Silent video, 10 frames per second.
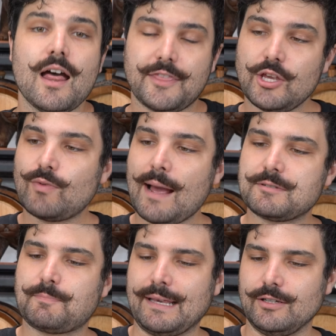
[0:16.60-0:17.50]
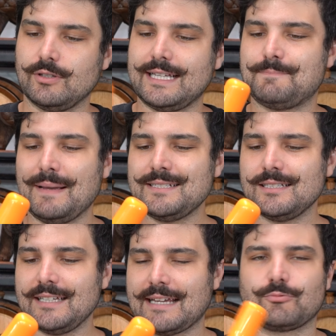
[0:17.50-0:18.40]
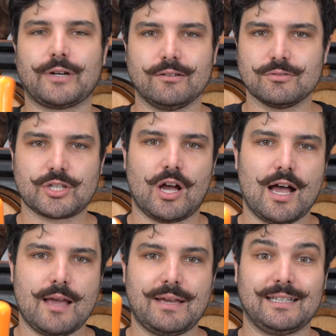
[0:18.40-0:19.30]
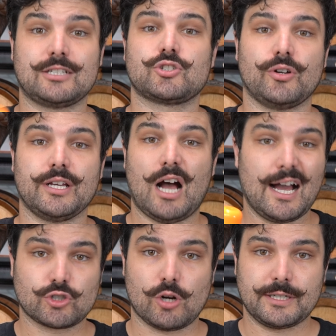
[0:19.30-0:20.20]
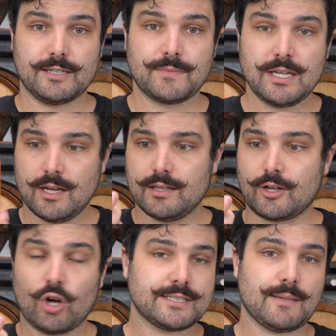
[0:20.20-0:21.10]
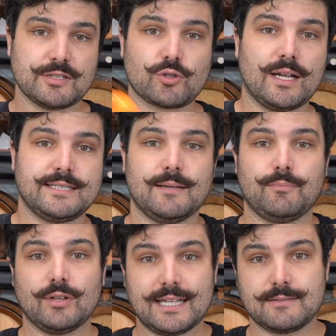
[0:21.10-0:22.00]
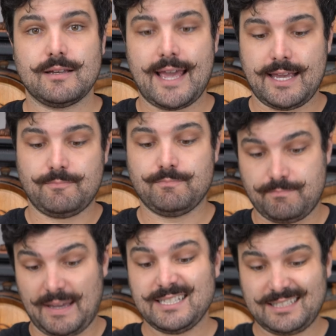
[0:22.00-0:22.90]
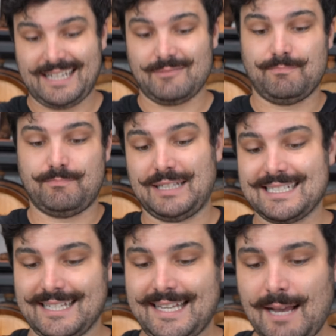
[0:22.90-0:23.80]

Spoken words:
The RAPT pill is basically a real-time electronic hydrometer. The concept is quite simple. It's basically a plastic